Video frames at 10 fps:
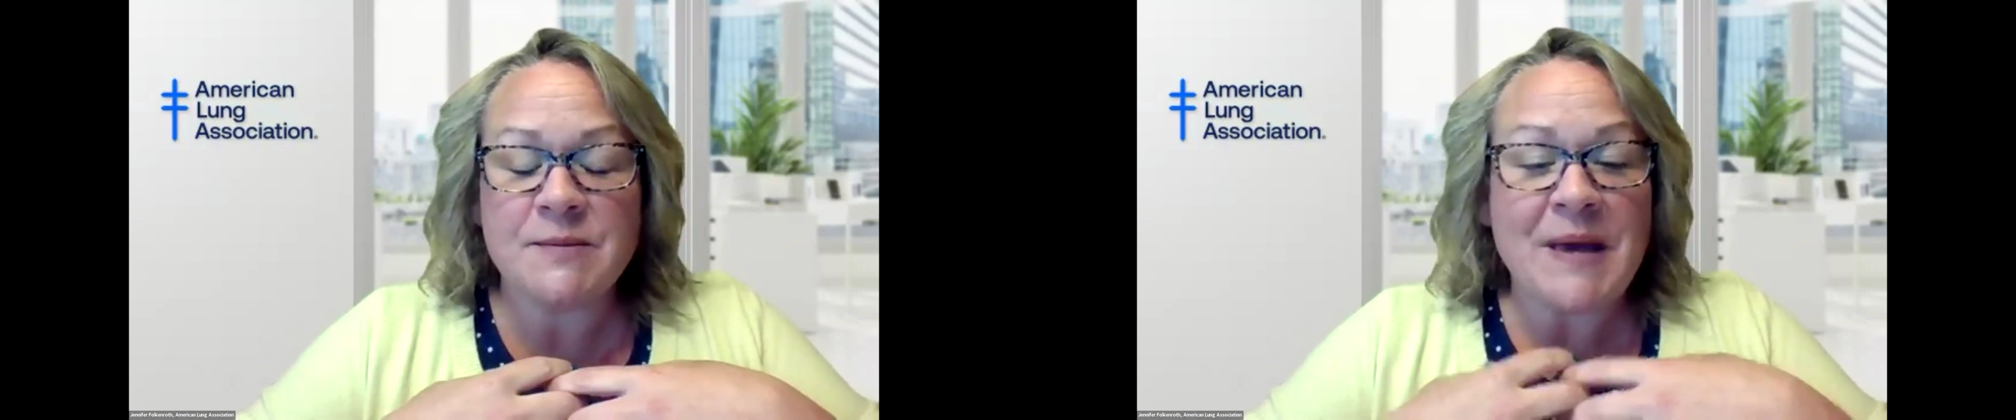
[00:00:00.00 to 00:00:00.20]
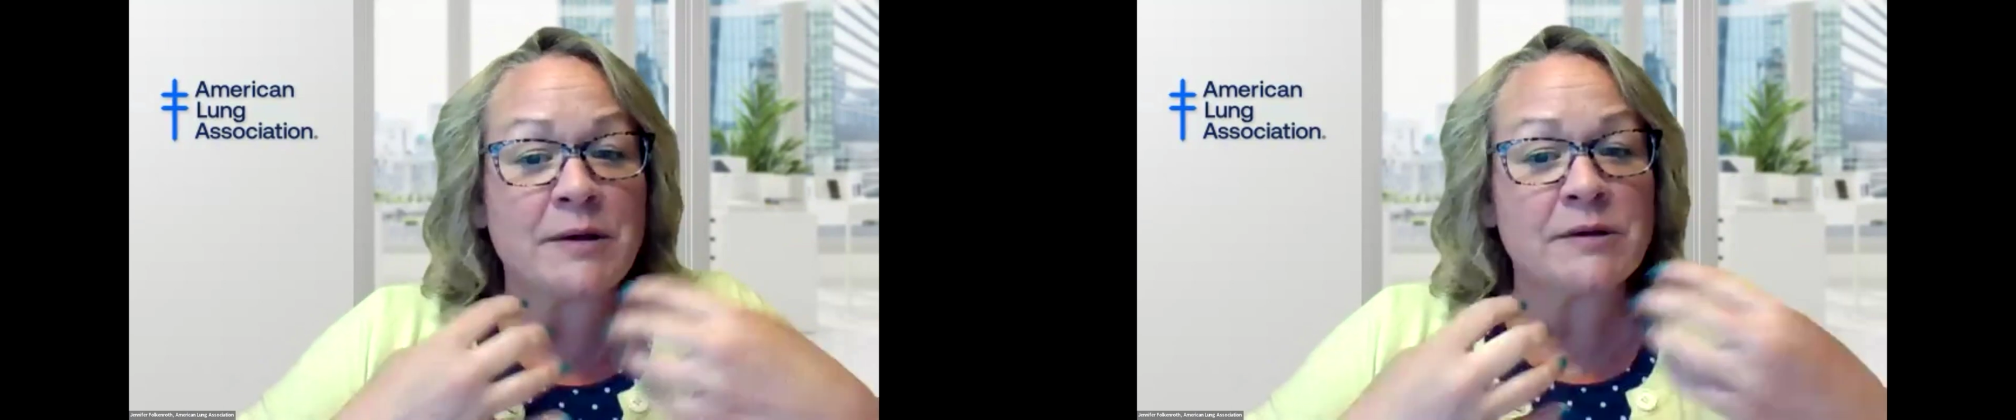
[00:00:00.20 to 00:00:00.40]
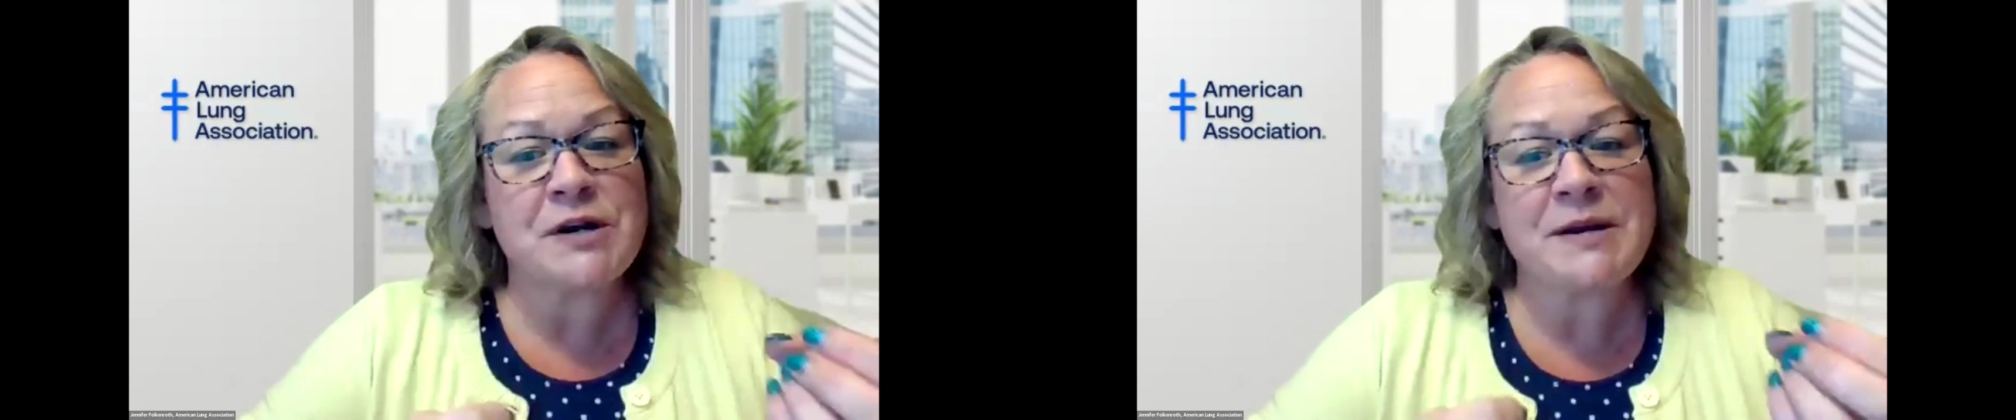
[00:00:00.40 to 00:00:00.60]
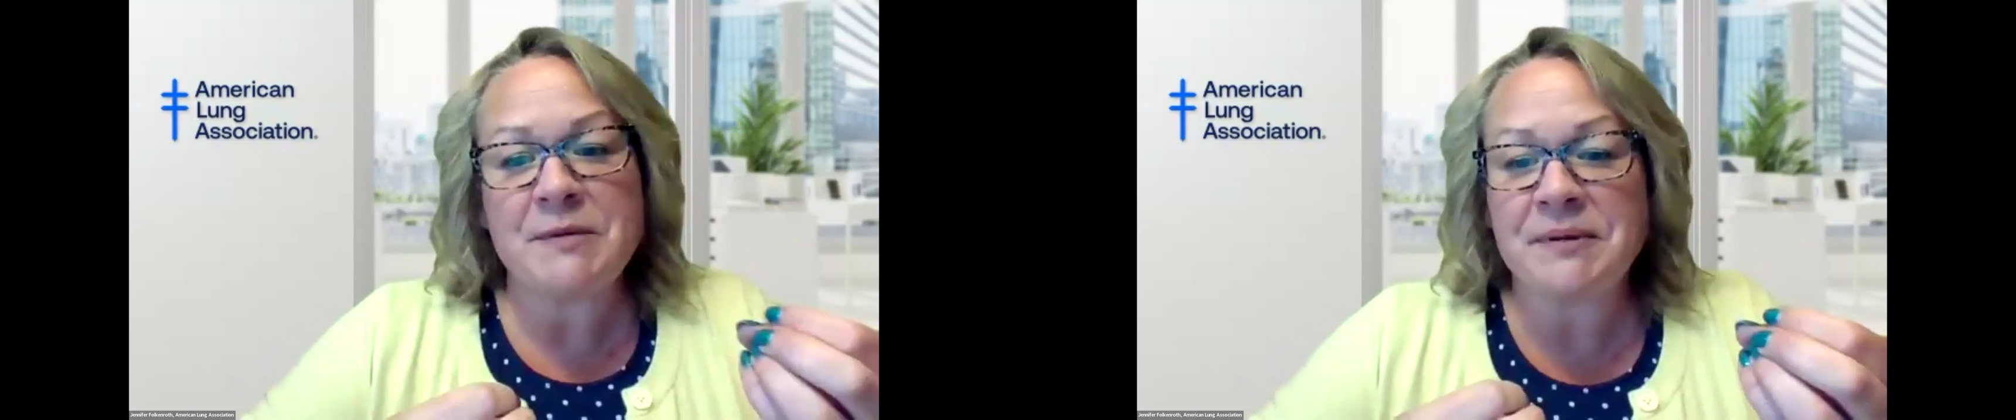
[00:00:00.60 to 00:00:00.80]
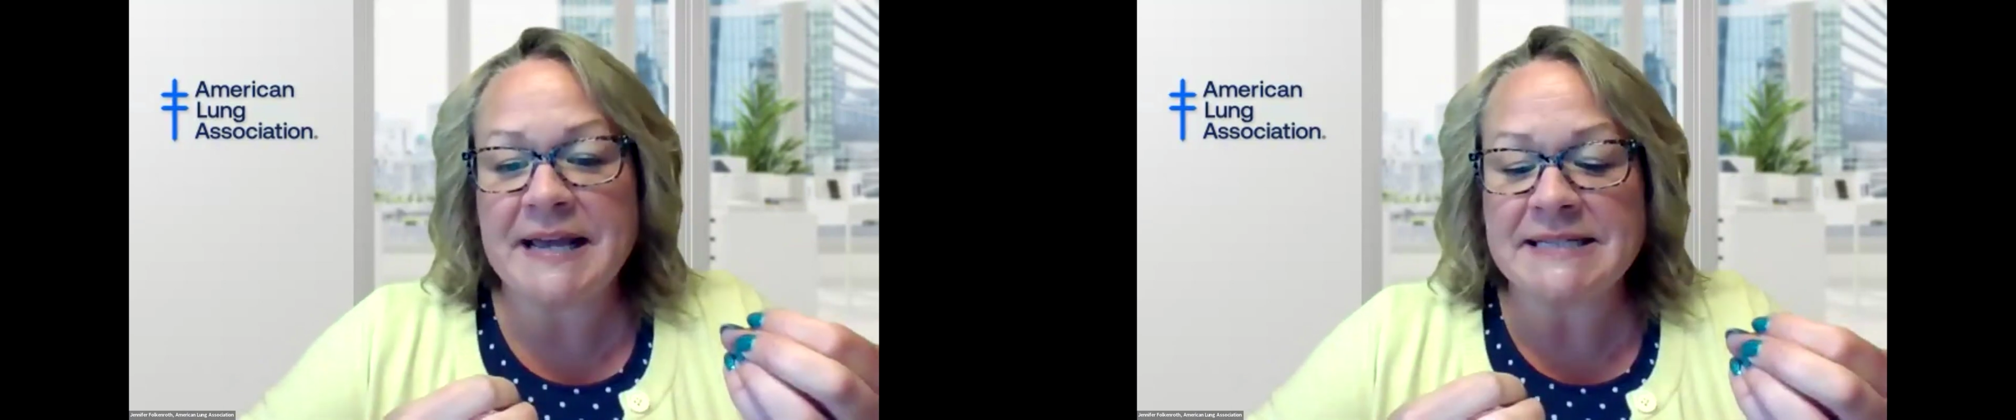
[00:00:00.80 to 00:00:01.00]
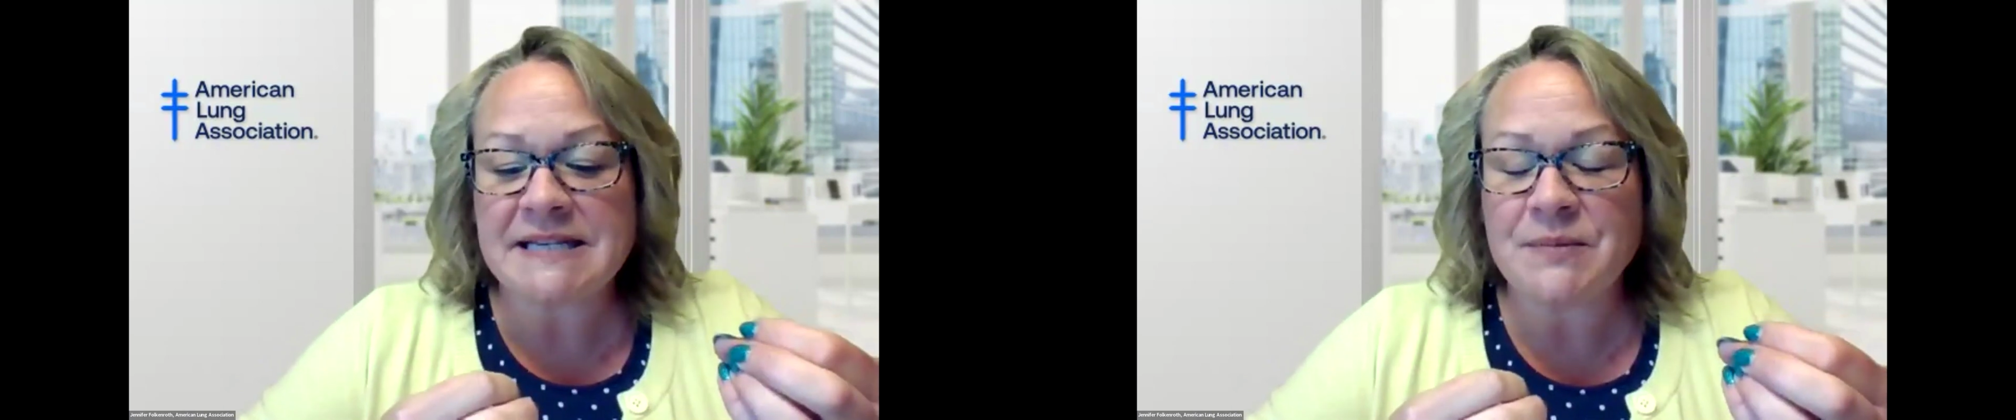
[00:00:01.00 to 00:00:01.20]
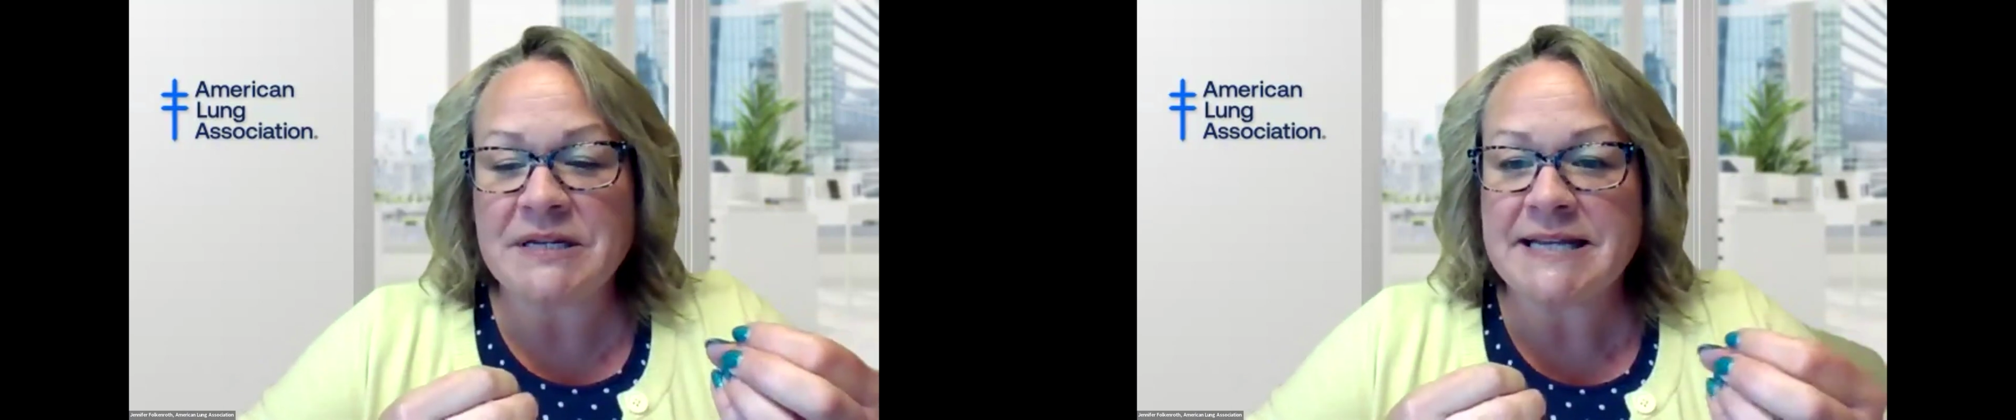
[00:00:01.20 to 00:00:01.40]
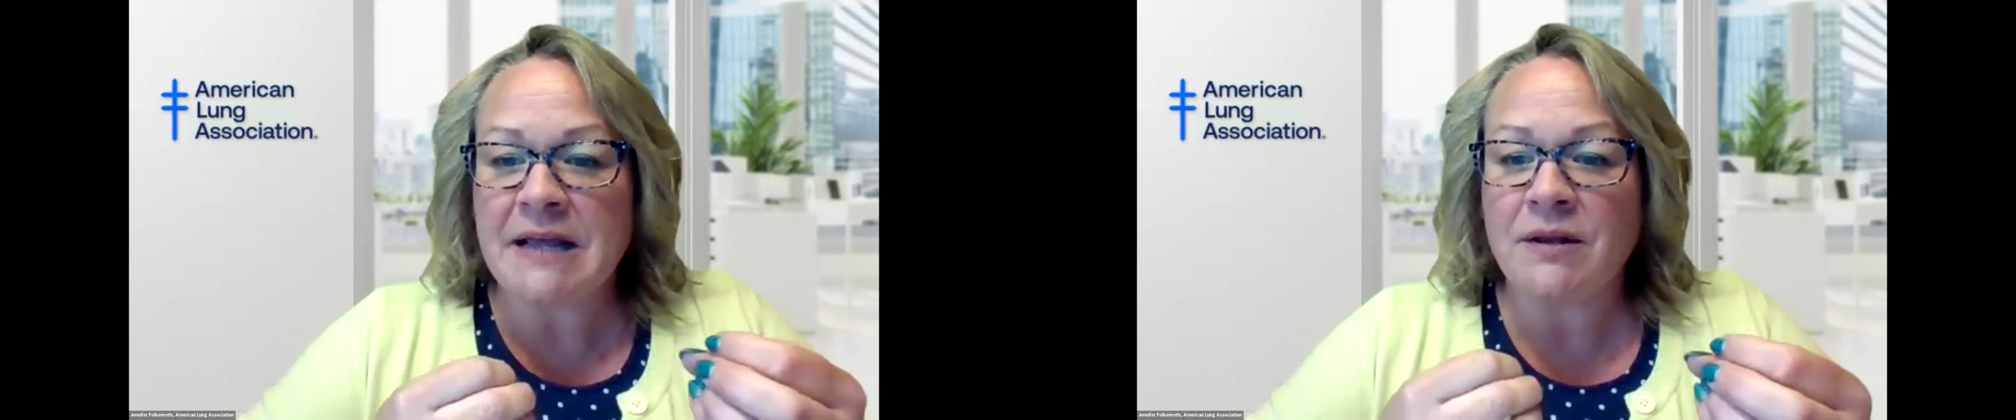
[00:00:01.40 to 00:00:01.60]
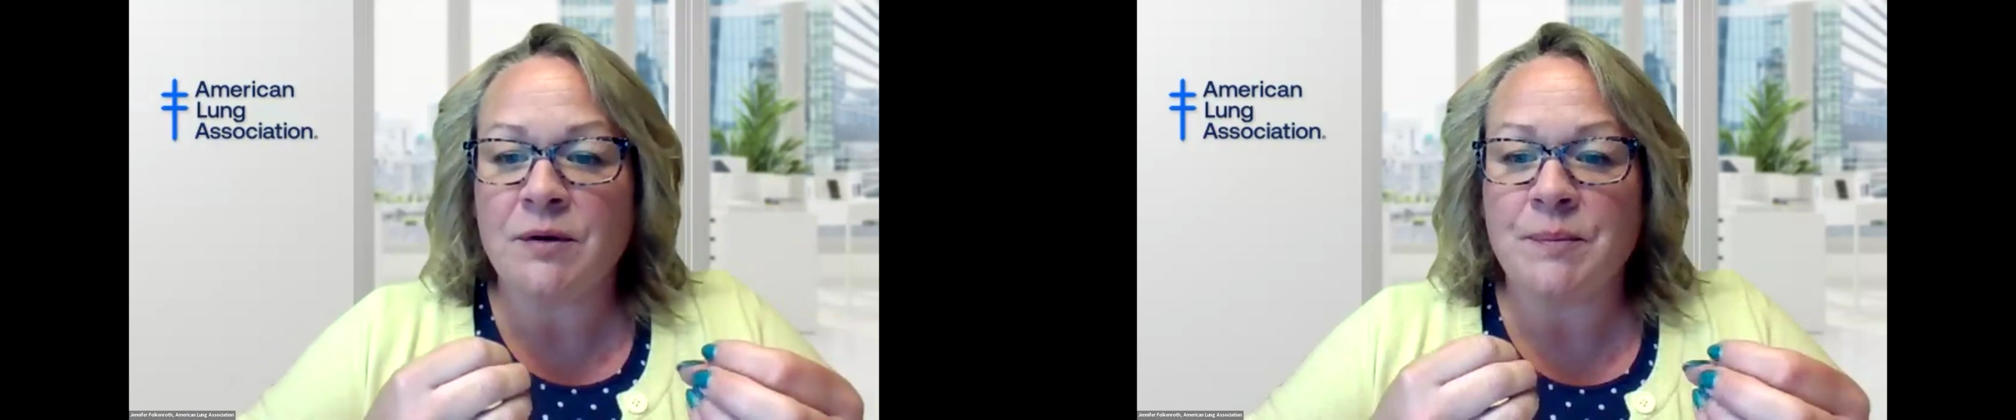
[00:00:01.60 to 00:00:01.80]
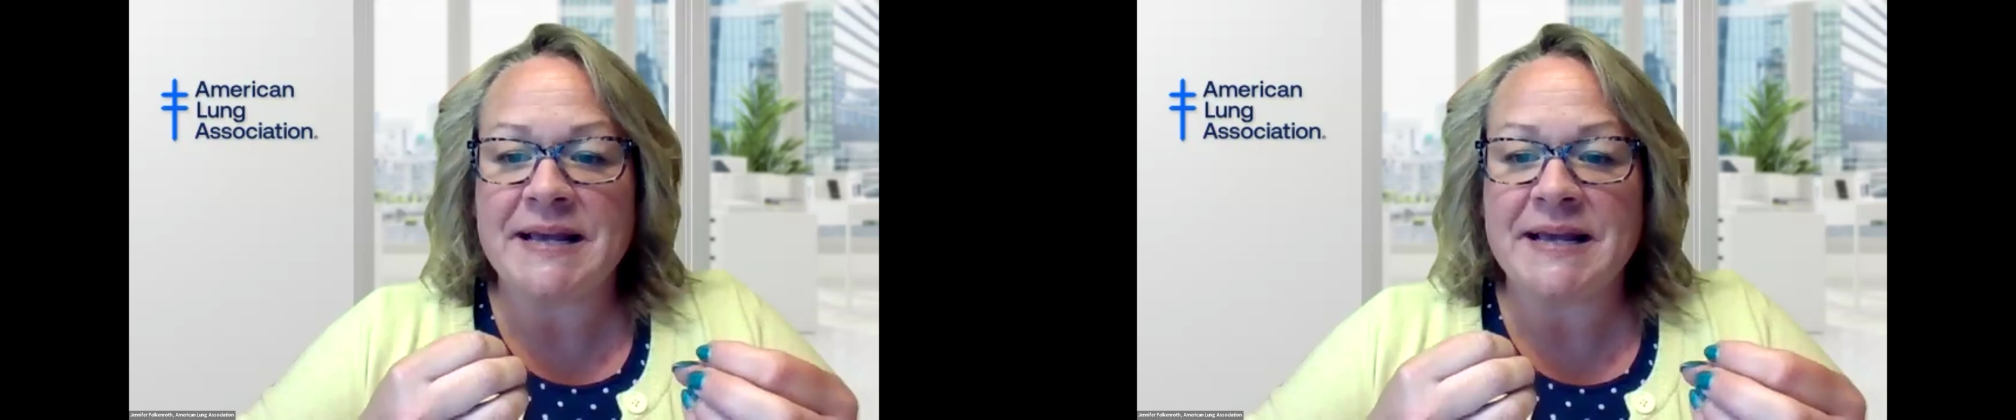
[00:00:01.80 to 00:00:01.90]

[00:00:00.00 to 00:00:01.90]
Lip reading: Tobacco treatment plans can be tailored